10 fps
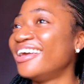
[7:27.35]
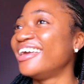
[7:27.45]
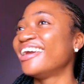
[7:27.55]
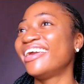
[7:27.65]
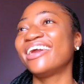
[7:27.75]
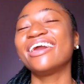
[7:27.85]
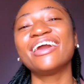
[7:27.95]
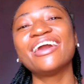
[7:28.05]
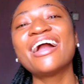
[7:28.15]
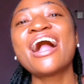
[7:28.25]

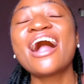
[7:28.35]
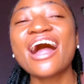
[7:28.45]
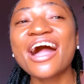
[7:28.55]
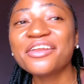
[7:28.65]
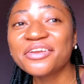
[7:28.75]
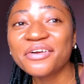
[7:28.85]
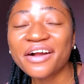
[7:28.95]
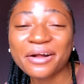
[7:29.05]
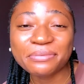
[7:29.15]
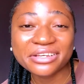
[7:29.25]
I don't know
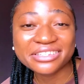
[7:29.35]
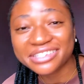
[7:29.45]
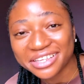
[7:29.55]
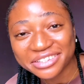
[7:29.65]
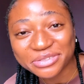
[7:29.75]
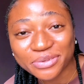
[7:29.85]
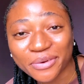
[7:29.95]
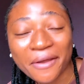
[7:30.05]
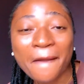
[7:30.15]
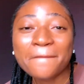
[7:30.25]
how I'm going to say this,
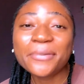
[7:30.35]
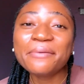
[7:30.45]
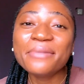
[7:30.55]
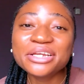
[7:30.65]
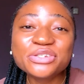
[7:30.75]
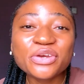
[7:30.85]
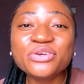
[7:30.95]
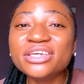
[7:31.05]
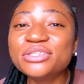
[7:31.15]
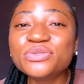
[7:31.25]
but make sure you
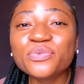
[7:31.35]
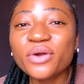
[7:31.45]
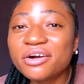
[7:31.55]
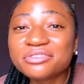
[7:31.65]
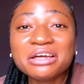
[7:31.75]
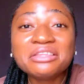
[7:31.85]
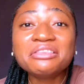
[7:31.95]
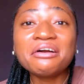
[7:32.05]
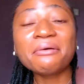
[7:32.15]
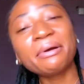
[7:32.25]
eat well.
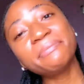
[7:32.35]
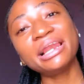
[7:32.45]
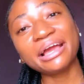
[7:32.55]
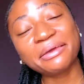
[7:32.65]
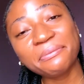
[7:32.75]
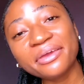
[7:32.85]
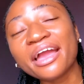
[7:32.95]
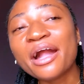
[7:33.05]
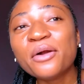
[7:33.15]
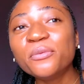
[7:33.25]
Don't come and be like me.
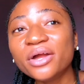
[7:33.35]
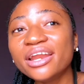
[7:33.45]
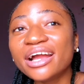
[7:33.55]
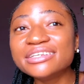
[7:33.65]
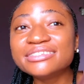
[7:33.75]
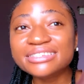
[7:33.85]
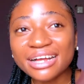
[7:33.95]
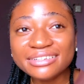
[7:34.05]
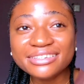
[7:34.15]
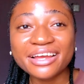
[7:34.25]
When I
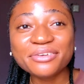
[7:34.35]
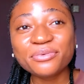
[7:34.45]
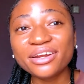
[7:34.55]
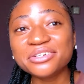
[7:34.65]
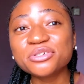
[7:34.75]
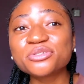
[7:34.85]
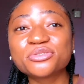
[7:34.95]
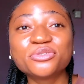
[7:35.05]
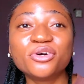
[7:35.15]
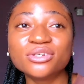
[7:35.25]

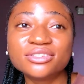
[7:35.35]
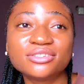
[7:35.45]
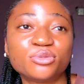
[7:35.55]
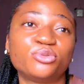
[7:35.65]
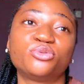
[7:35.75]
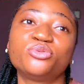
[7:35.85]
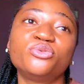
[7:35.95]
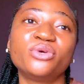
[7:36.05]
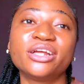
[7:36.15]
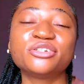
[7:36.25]
just got to school,
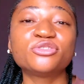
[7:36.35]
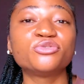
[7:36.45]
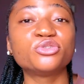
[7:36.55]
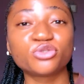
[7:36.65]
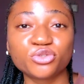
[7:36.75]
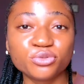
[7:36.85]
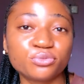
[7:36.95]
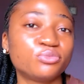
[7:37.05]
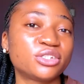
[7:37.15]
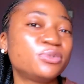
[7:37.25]
when I just
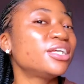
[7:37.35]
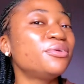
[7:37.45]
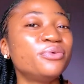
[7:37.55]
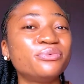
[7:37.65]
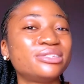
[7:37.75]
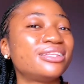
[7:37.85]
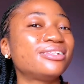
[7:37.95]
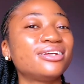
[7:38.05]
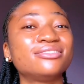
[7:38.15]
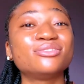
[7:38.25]
resumed, especially when we
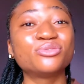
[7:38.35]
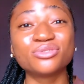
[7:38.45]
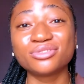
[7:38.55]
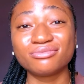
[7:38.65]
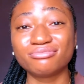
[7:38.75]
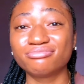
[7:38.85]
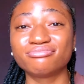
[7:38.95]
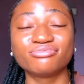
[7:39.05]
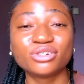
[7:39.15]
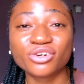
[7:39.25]
started those
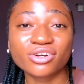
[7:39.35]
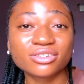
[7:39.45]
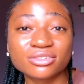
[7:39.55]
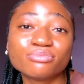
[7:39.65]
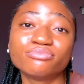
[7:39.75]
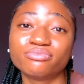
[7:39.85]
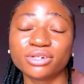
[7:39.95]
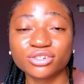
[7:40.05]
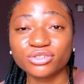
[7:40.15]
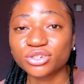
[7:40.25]
rigorous
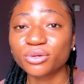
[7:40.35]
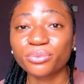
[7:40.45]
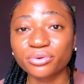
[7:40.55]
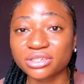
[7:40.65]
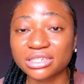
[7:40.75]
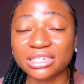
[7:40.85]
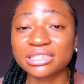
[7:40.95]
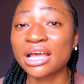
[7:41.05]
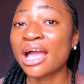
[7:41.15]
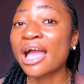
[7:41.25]
registration process,
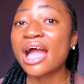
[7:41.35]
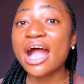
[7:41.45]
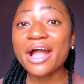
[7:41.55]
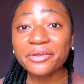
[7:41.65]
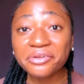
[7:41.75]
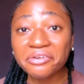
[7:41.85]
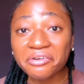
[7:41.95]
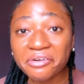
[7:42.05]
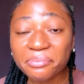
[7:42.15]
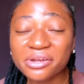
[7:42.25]
I don't
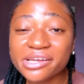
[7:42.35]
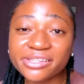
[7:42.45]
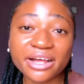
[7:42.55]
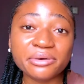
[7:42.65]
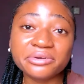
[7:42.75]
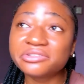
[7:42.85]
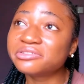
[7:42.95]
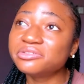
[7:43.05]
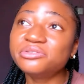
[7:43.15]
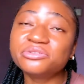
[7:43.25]
know, because I
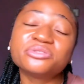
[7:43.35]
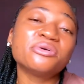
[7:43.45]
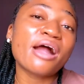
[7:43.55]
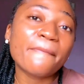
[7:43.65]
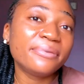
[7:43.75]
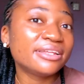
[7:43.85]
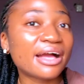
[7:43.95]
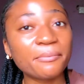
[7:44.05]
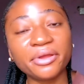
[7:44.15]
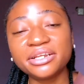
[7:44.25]
was, so happy that
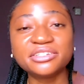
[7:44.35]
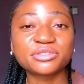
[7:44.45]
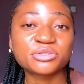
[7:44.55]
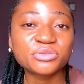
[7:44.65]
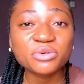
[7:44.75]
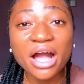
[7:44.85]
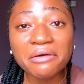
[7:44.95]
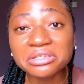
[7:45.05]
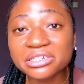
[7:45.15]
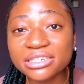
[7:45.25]
I'm already in school. I
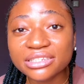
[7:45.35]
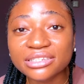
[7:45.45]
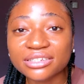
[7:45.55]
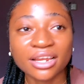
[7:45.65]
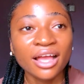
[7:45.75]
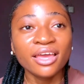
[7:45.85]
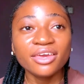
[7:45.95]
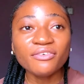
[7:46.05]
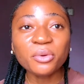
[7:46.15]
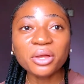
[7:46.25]
wasn't eating.
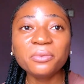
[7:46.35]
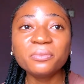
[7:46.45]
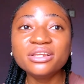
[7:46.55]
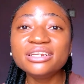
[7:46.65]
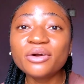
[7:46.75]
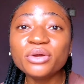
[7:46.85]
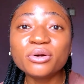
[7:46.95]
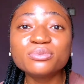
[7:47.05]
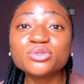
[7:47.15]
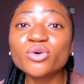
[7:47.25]
If I wake up in the morning, I wake
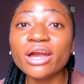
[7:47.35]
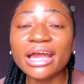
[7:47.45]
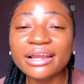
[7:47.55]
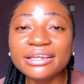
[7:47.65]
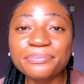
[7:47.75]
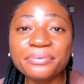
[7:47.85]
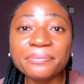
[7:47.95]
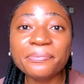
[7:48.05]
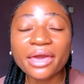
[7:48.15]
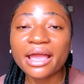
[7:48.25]
up so early,
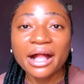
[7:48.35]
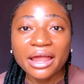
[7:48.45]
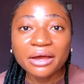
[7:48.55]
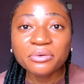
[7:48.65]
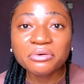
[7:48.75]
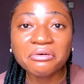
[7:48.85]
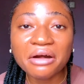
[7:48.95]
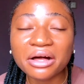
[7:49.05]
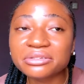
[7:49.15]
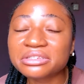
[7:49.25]
prepare, and I'll go
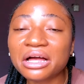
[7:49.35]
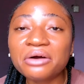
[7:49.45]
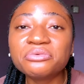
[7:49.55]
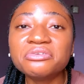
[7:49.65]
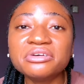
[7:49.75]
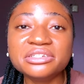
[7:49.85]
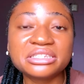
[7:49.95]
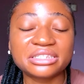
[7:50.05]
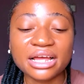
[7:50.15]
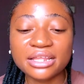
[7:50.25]
out. I will not eat,
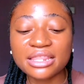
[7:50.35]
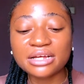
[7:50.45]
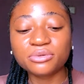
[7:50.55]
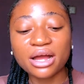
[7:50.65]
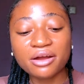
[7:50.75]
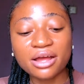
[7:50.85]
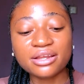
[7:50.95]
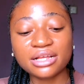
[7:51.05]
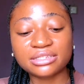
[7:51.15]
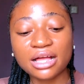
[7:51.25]
and
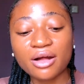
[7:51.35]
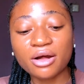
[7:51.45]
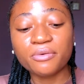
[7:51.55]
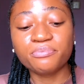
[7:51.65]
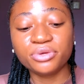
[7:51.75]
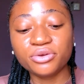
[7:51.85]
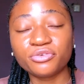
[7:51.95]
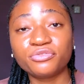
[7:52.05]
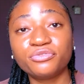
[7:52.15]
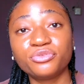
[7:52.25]
that is how I'll be
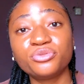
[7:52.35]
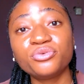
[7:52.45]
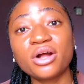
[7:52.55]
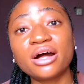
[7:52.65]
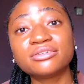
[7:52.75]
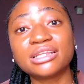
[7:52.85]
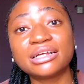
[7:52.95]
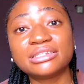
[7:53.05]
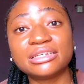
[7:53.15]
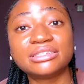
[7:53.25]
throughout
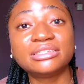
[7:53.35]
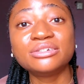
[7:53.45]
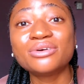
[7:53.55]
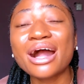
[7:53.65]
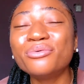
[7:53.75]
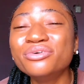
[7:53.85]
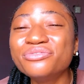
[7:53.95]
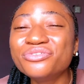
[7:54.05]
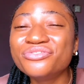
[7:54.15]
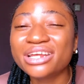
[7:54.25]
that day, till I won't
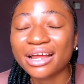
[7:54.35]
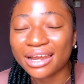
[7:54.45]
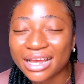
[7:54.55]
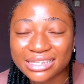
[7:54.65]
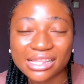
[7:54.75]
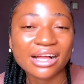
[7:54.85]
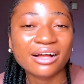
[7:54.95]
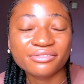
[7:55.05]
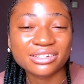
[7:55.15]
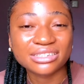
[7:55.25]
even realize that I
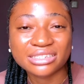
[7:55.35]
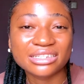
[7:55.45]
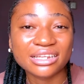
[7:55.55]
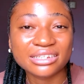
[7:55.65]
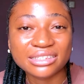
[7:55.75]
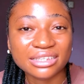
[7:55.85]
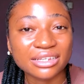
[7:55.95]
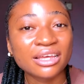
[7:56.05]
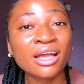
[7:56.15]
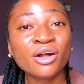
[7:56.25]
haven't eaten
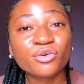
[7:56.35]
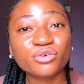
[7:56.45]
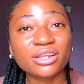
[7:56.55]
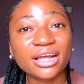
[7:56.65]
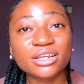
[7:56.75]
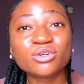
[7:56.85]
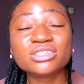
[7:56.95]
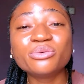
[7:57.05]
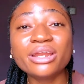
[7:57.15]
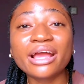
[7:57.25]
anything for that day,
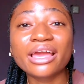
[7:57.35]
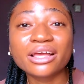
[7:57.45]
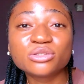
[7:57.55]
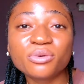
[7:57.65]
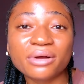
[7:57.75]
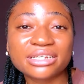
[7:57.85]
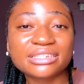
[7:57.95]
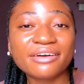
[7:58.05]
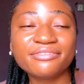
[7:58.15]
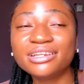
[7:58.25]
until when I get home I
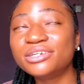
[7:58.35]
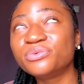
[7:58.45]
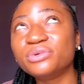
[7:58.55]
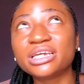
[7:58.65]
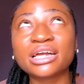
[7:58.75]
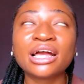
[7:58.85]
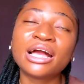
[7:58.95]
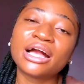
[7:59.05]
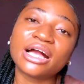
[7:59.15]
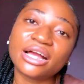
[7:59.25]
start feeling weak,
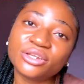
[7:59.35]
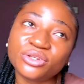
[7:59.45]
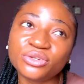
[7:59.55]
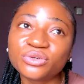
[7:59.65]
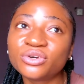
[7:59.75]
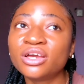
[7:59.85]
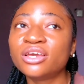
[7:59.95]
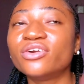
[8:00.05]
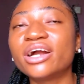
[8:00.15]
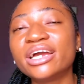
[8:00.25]
and your
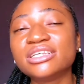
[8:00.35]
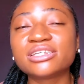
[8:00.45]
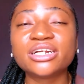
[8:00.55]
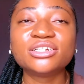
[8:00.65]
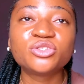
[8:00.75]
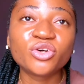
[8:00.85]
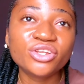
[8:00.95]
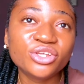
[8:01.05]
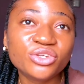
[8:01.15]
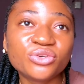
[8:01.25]
eyes are already
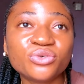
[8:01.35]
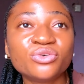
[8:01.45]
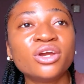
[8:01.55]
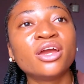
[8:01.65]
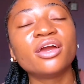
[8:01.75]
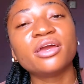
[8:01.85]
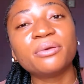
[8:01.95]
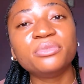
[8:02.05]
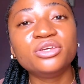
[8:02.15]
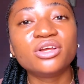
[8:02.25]
turning you. I
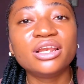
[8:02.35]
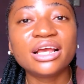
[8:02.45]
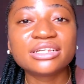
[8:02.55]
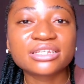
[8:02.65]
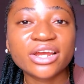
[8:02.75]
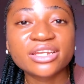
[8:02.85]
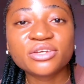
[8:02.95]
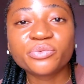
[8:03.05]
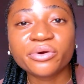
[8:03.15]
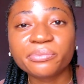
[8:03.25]
mean, your legs are already
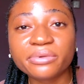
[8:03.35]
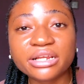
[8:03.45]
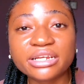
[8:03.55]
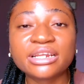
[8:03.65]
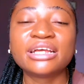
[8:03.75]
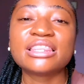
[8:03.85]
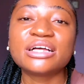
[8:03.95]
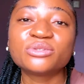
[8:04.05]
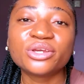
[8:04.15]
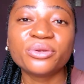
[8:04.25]
wobbling.
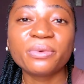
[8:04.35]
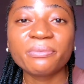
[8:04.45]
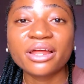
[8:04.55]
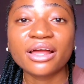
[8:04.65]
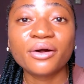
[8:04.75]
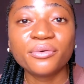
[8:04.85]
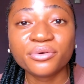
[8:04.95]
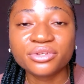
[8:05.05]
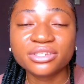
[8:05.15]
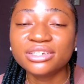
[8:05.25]
That's when you remember that, oh,
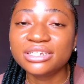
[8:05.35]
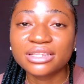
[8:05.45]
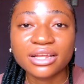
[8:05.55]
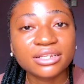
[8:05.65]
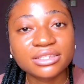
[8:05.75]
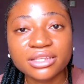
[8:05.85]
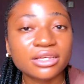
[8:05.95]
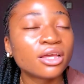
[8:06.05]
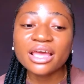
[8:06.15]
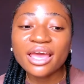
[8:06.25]
you didn't eat anything.